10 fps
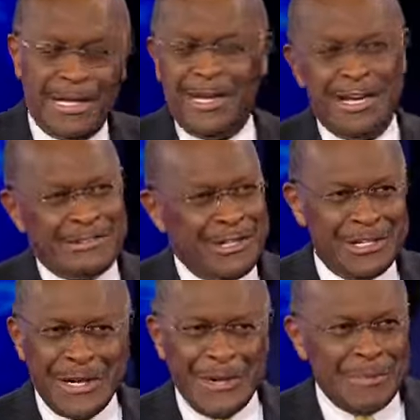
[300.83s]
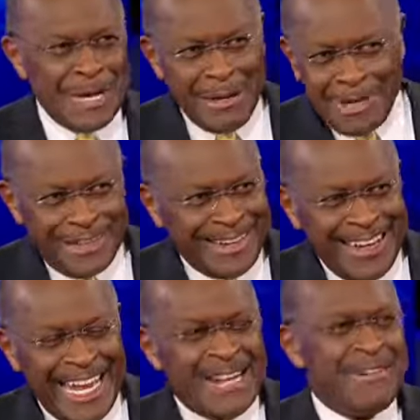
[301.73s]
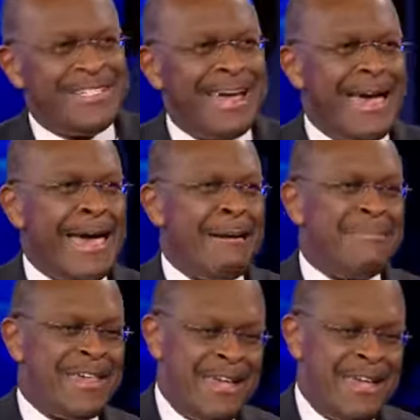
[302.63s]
let's look at Obama. Every time they